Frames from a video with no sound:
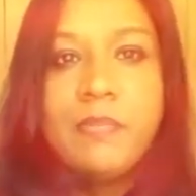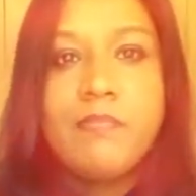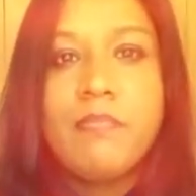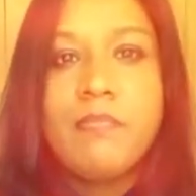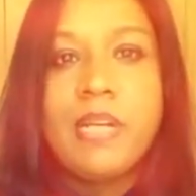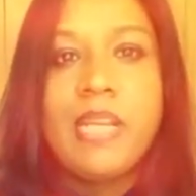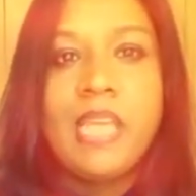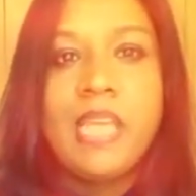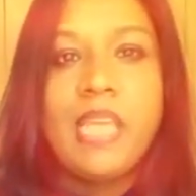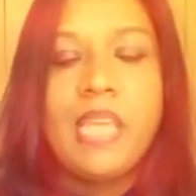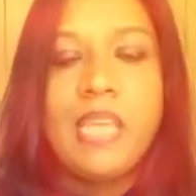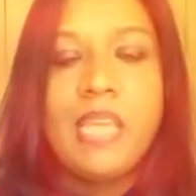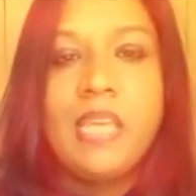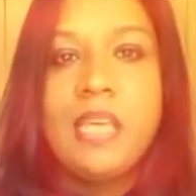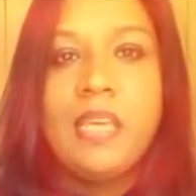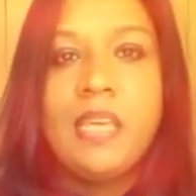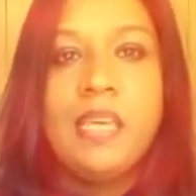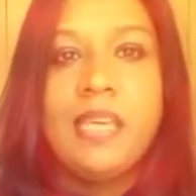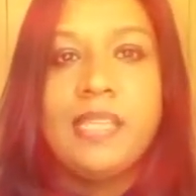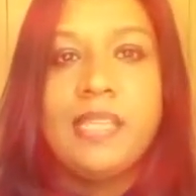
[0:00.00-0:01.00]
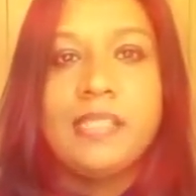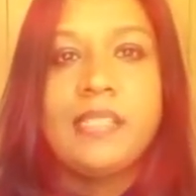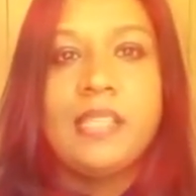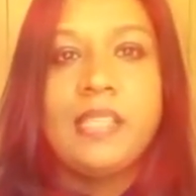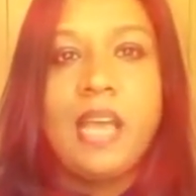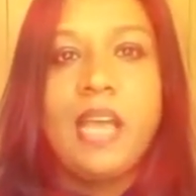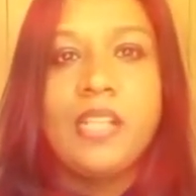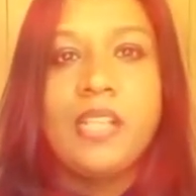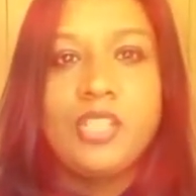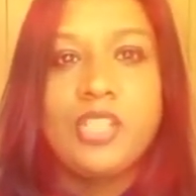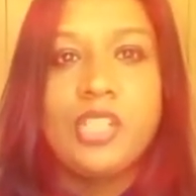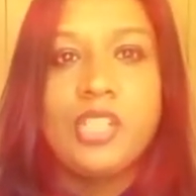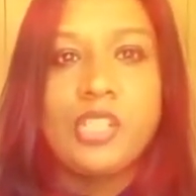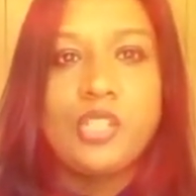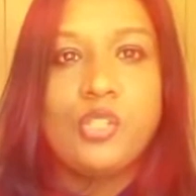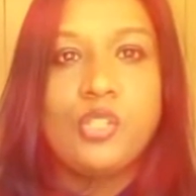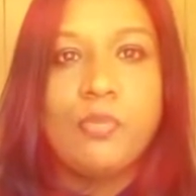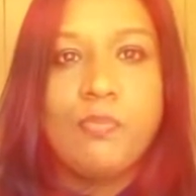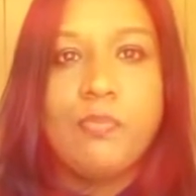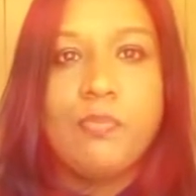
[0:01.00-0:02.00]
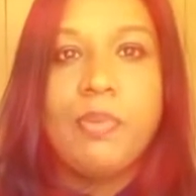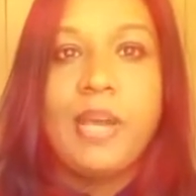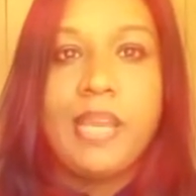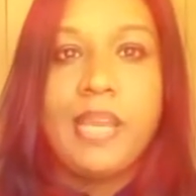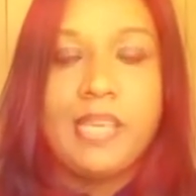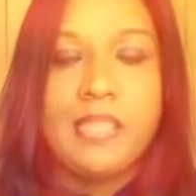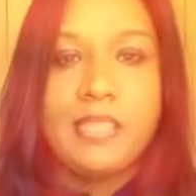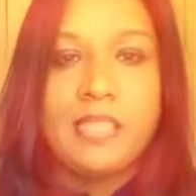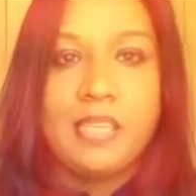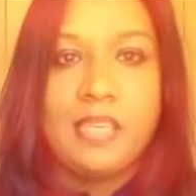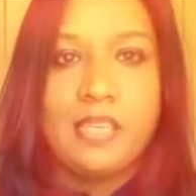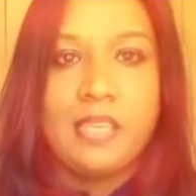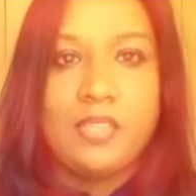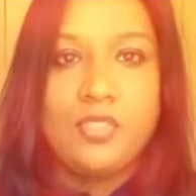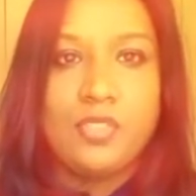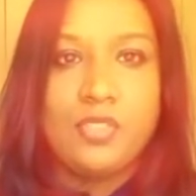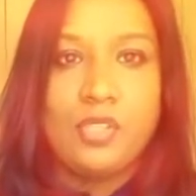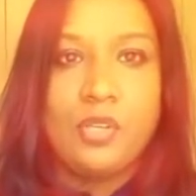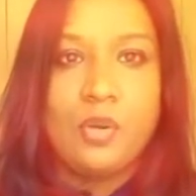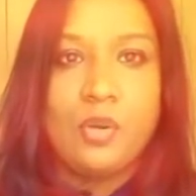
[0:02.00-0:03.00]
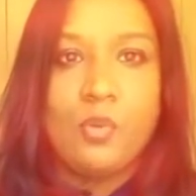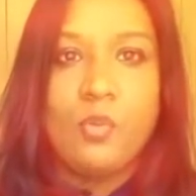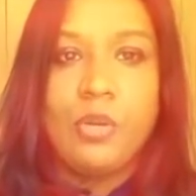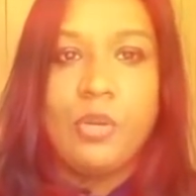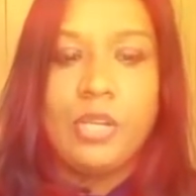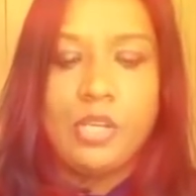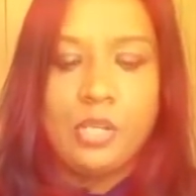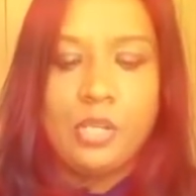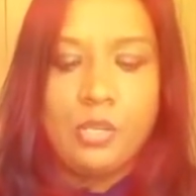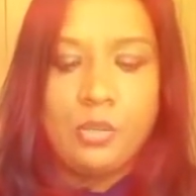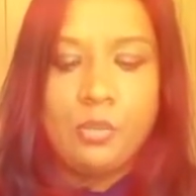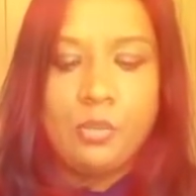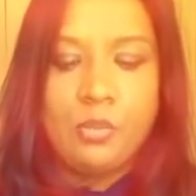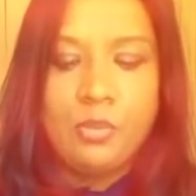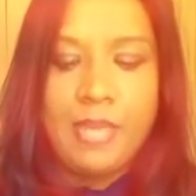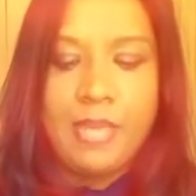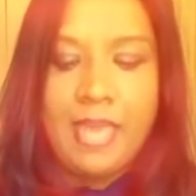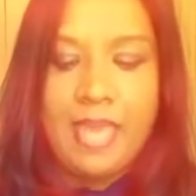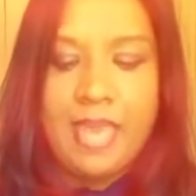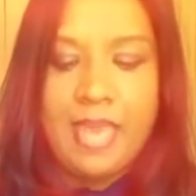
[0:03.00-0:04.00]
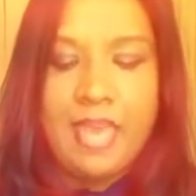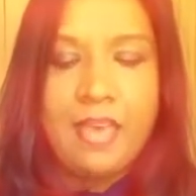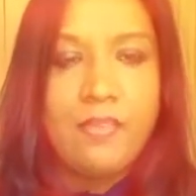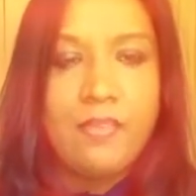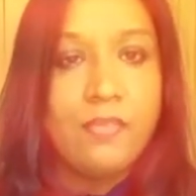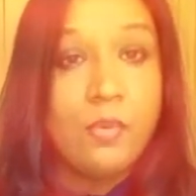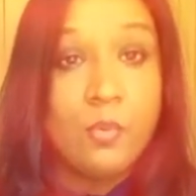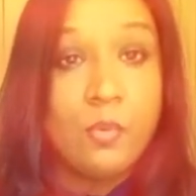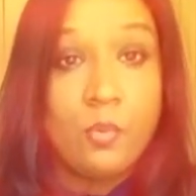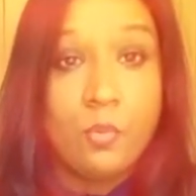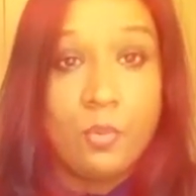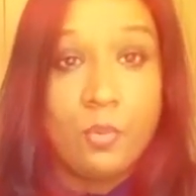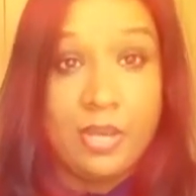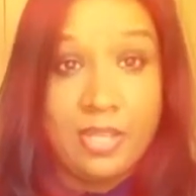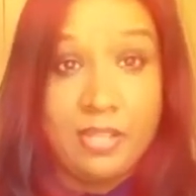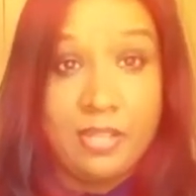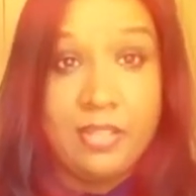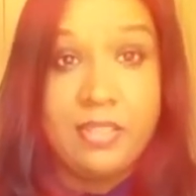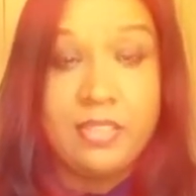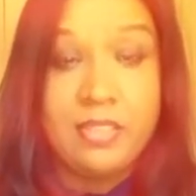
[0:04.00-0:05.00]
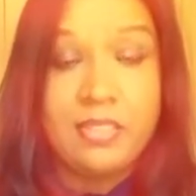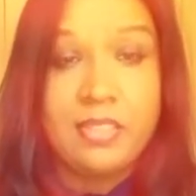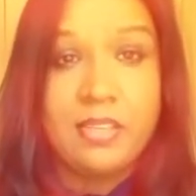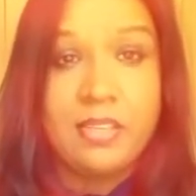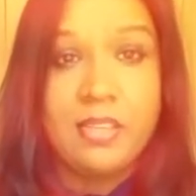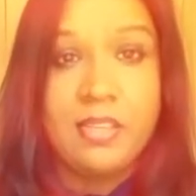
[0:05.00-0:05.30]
money is not just to buy things. You know, when you have wealth,